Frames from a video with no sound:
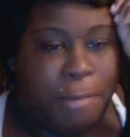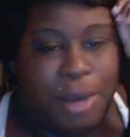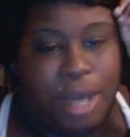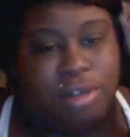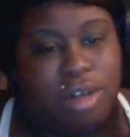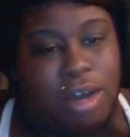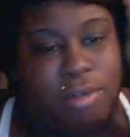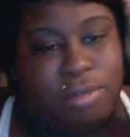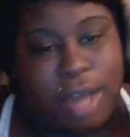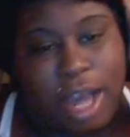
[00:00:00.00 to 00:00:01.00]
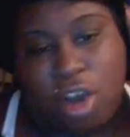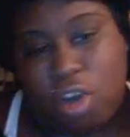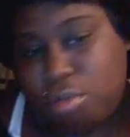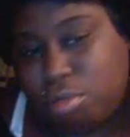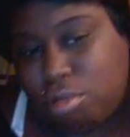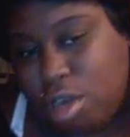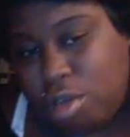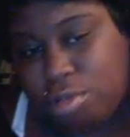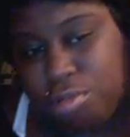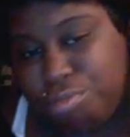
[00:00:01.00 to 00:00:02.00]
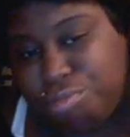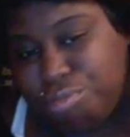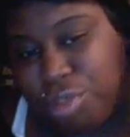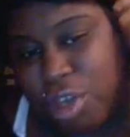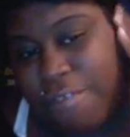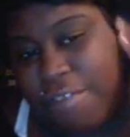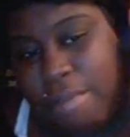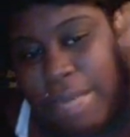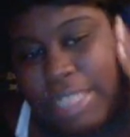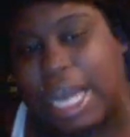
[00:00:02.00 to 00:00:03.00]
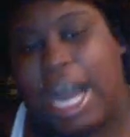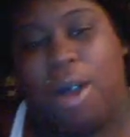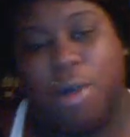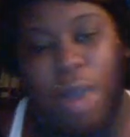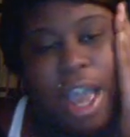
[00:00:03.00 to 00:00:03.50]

But, you know, I hope, you know, y'all feeling my style